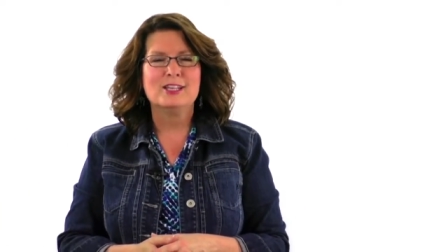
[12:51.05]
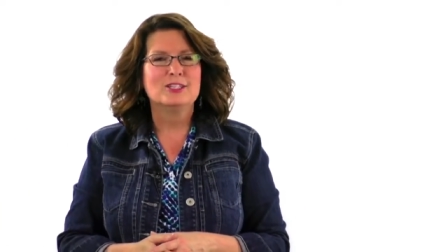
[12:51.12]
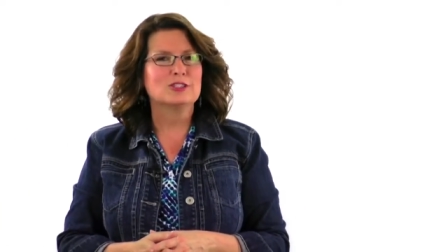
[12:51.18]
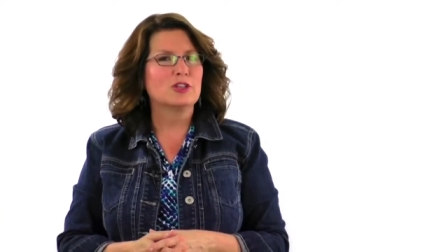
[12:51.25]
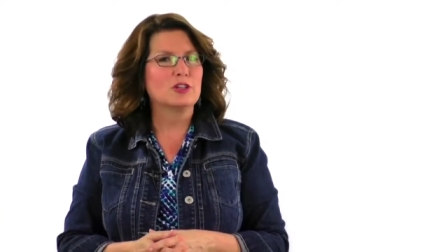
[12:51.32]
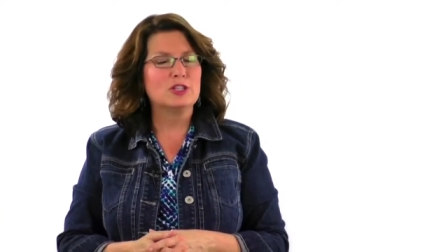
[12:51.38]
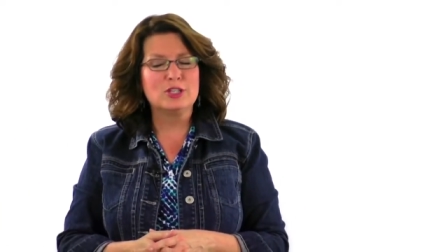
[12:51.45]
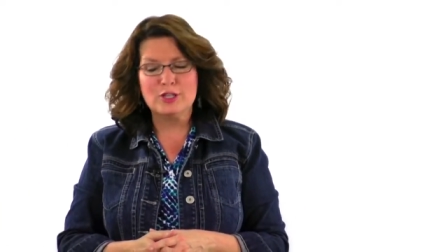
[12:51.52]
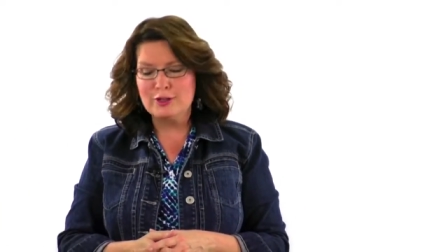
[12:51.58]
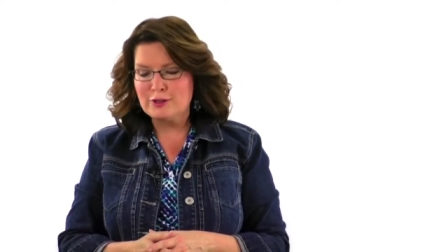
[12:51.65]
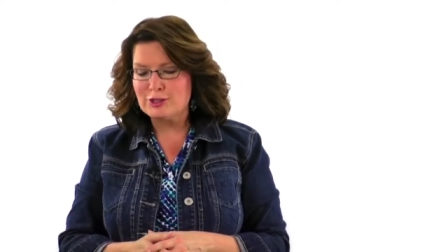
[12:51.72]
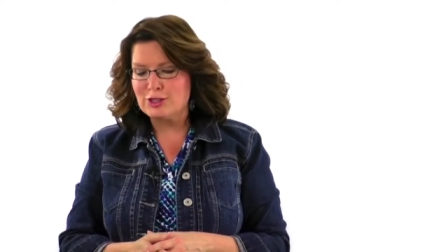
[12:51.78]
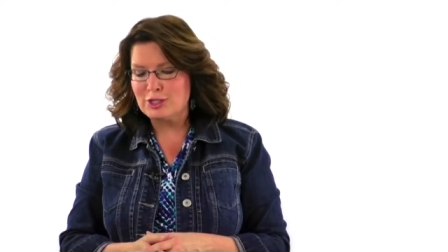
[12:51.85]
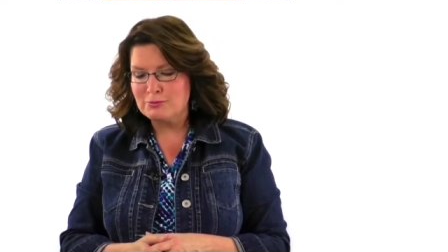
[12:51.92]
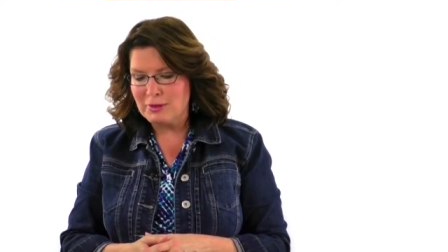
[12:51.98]
So you
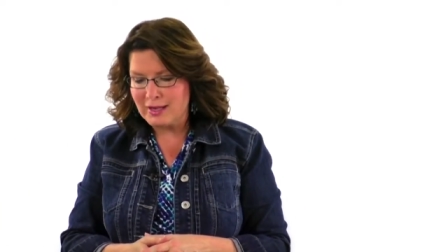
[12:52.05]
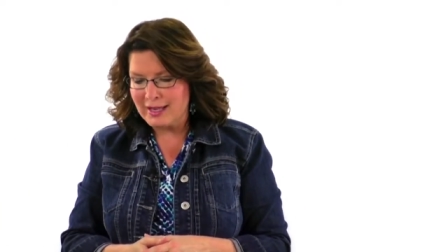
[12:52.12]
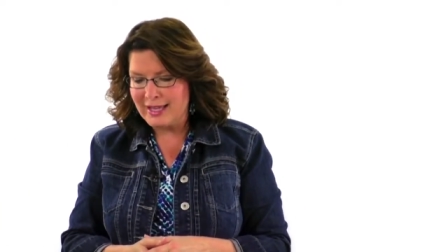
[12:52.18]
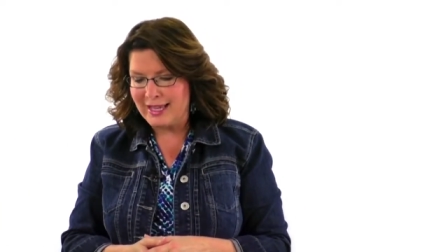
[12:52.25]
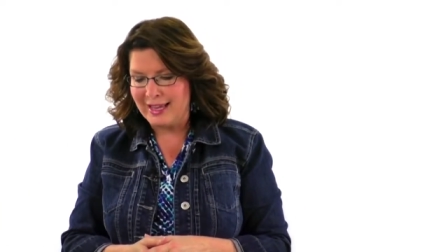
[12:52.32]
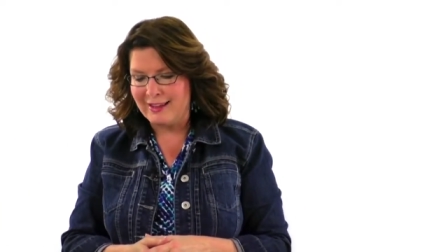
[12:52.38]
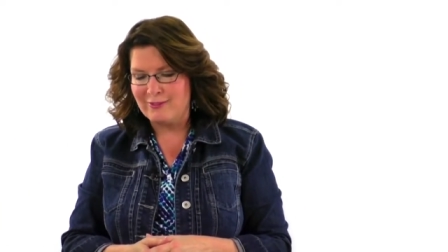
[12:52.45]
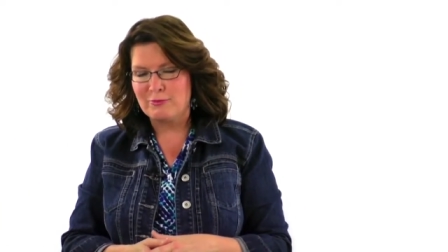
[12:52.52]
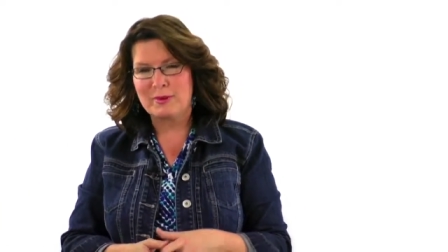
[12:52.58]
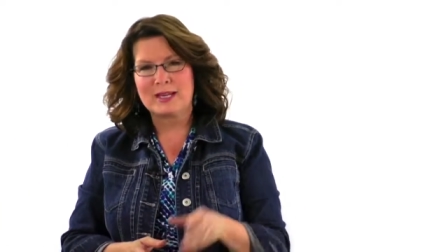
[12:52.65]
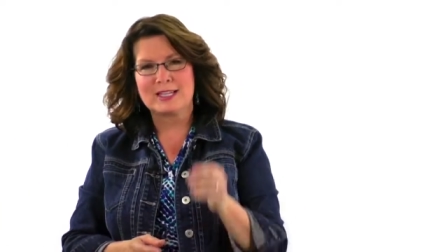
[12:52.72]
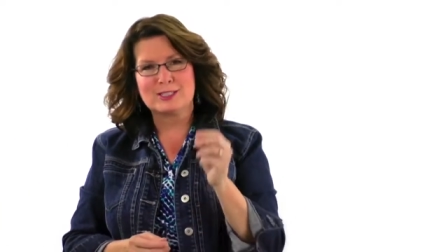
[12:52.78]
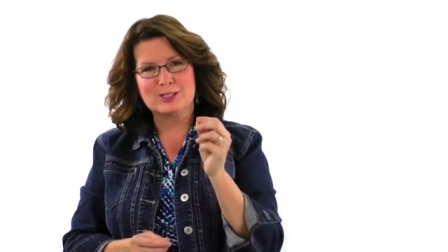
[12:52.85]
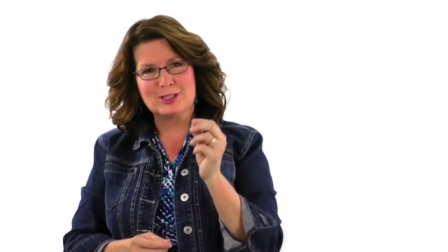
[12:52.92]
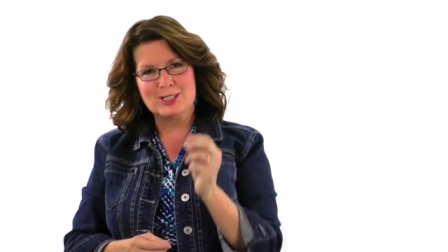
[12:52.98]
should believe
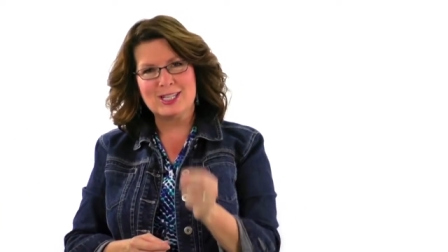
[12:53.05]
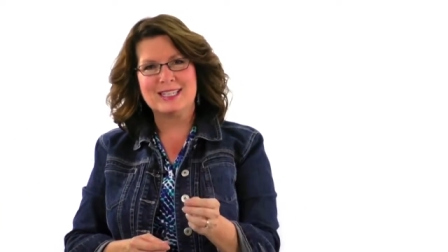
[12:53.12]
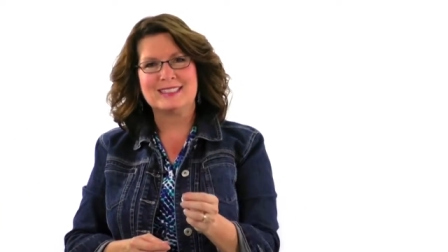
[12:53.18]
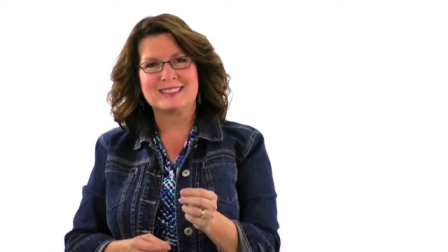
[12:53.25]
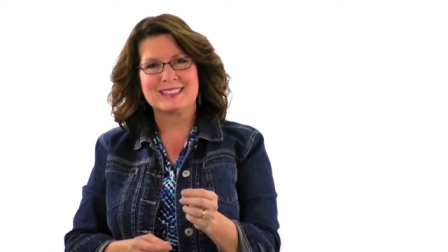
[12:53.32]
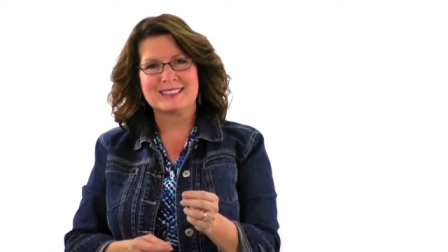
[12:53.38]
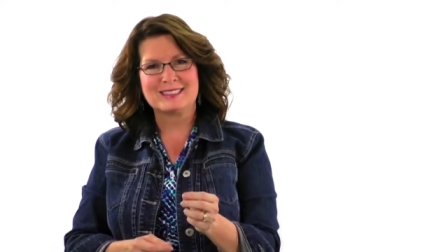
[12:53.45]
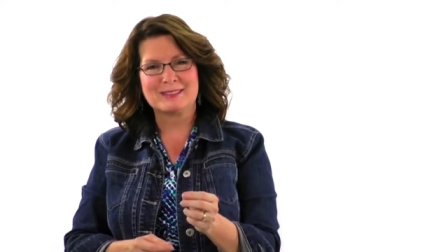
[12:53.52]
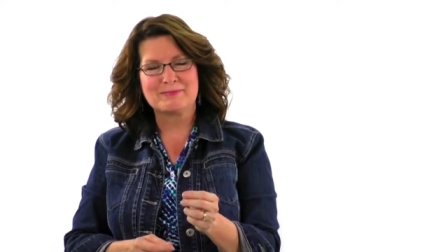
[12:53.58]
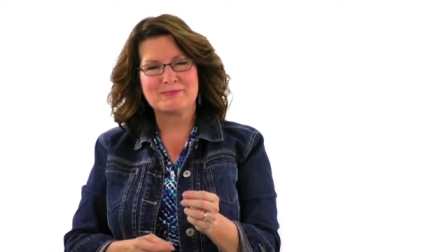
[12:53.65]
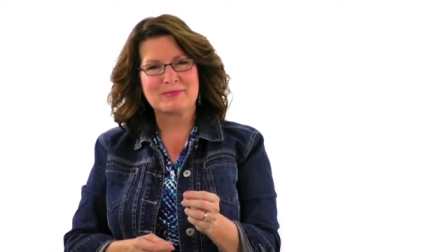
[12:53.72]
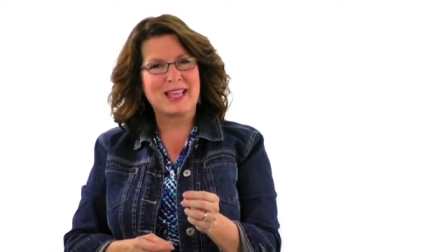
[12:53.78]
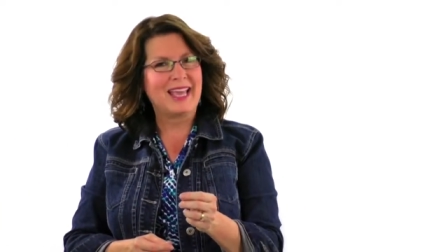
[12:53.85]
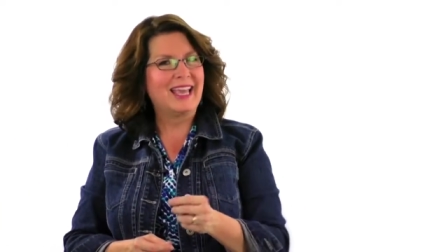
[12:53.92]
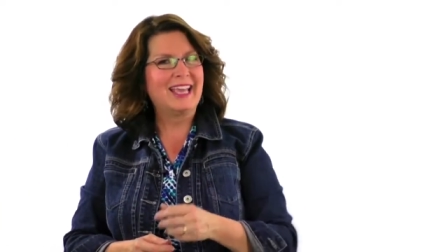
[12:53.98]
because Jesus,
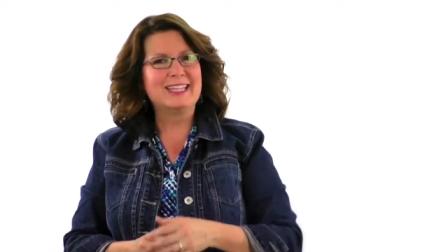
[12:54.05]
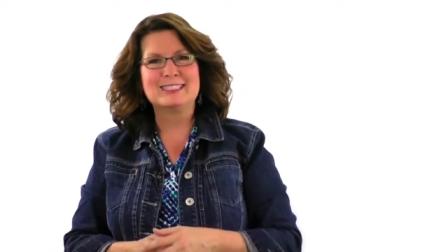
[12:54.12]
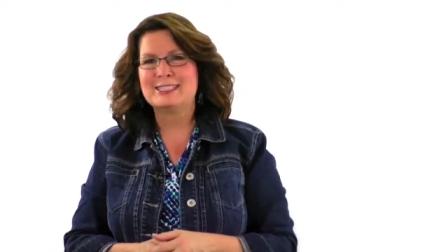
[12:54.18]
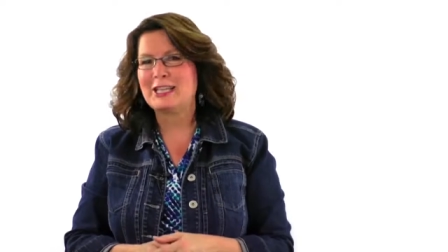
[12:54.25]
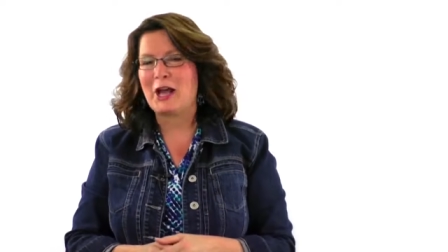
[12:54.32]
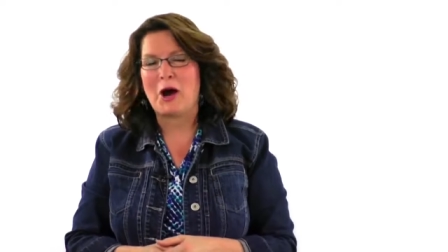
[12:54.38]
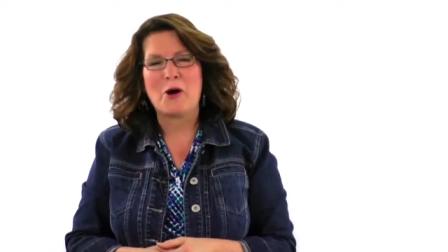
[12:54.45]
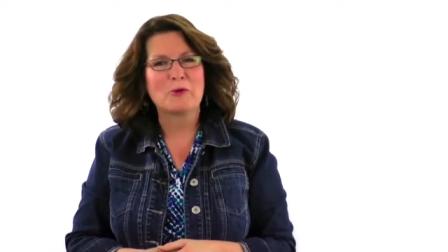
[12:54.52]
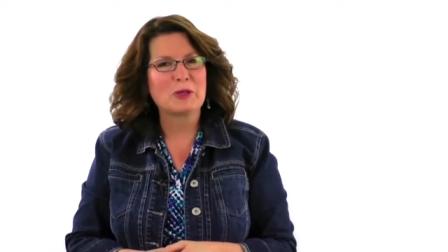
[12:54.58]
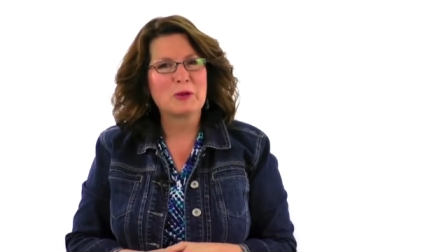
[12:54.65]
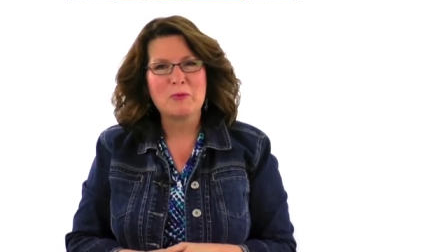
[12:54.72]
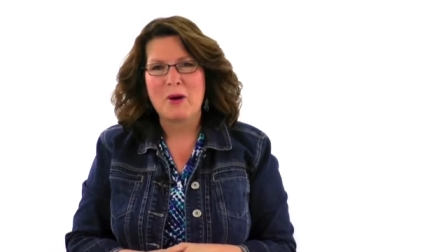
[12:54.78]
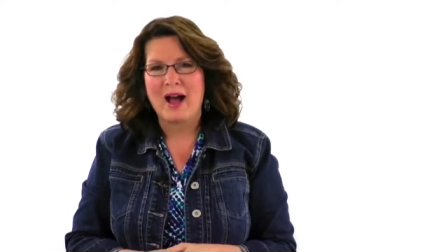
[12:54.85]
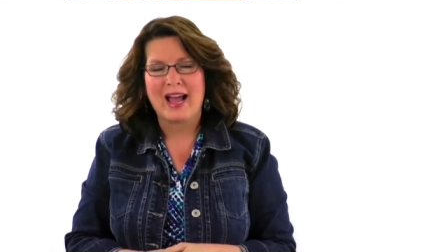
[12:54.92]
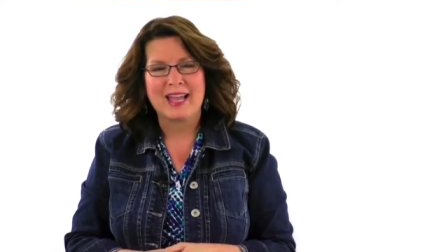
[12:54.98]
He's the only
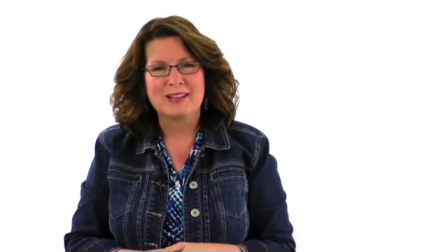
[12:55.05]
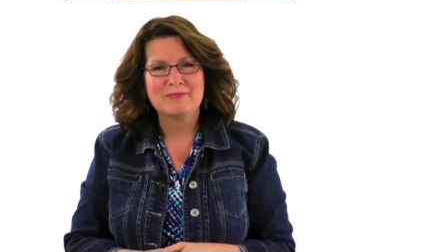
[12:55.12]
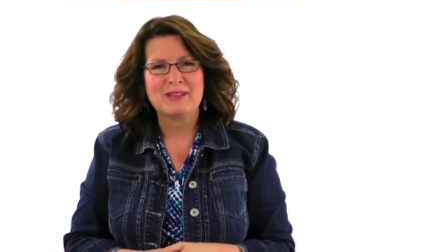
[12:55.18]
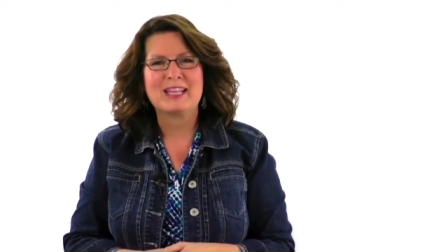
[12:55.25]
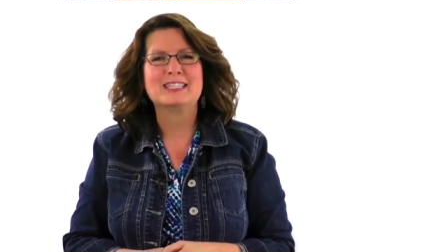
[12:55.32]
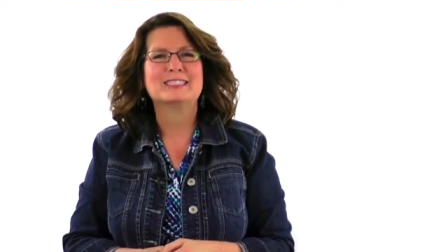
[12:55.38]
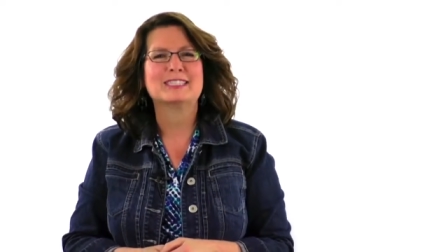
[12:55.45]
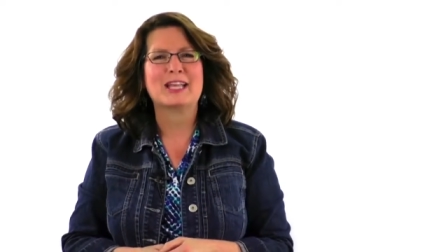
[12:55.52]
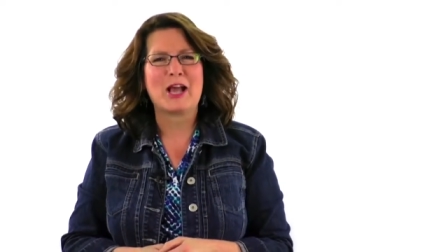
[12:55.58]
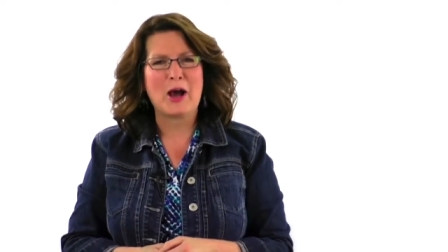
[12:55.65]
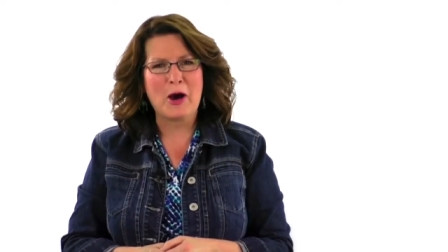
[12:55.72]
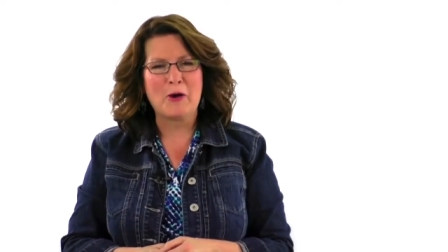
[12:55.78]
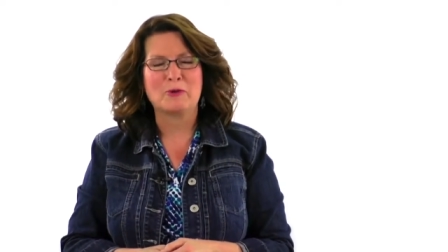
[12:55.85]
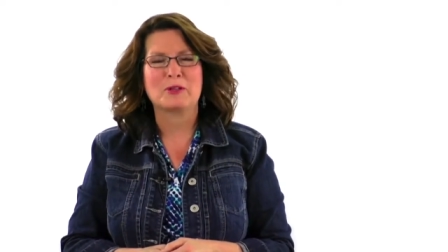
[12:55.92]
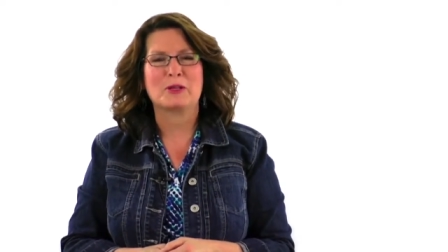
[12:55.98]
way. He's the
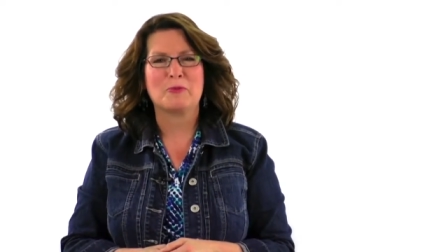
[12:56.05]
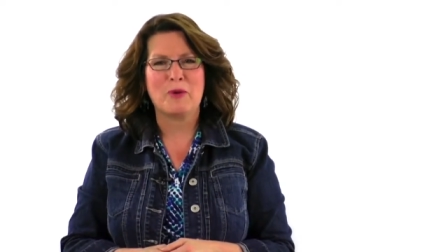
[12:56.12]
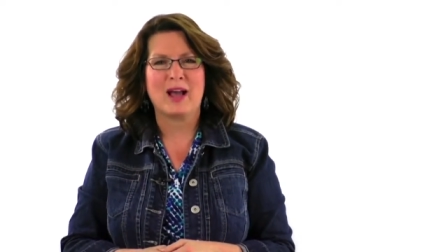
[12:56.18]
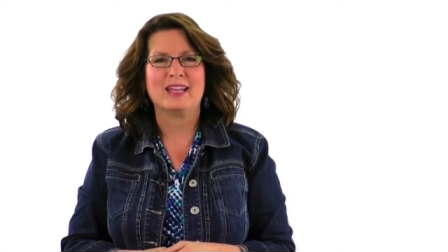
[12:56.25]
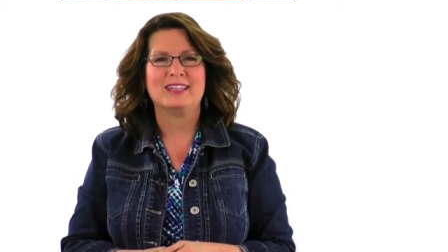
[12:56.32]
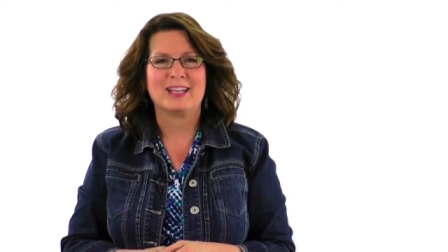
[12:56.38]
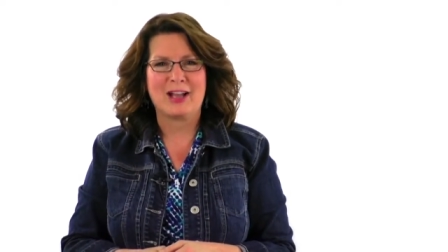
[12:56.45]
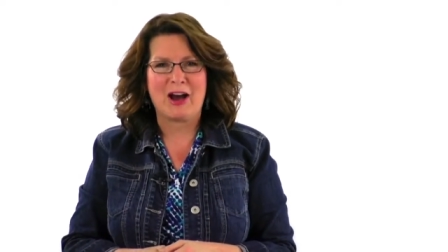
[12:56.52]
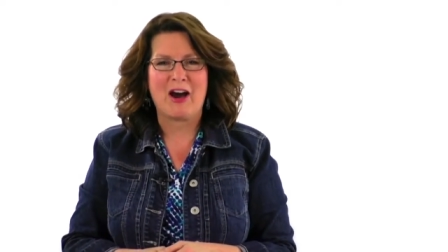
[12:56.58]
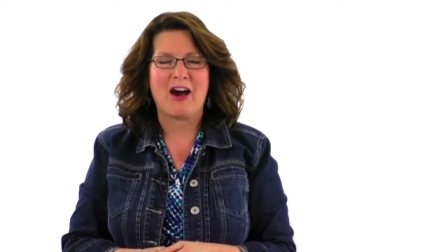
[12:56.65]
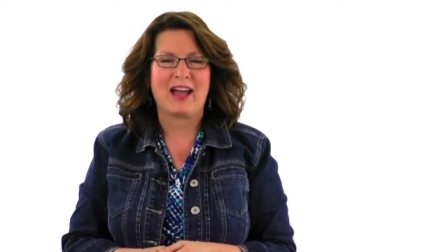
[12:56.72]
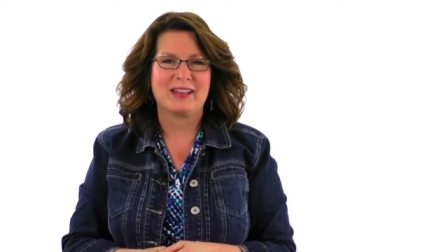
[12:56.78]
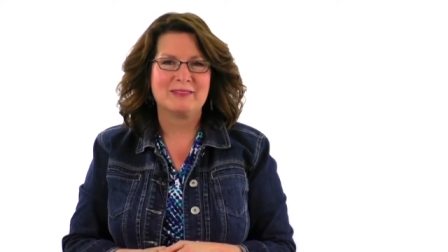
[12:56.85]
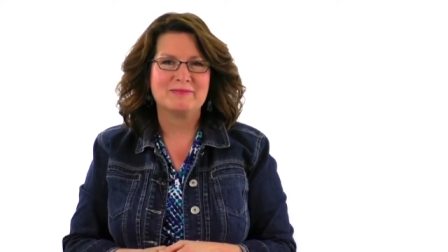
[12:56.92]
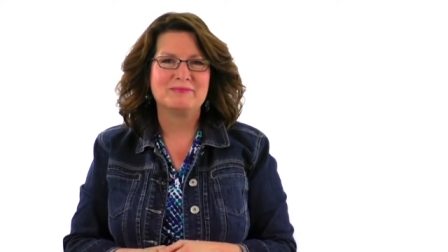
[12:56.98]
only way to God.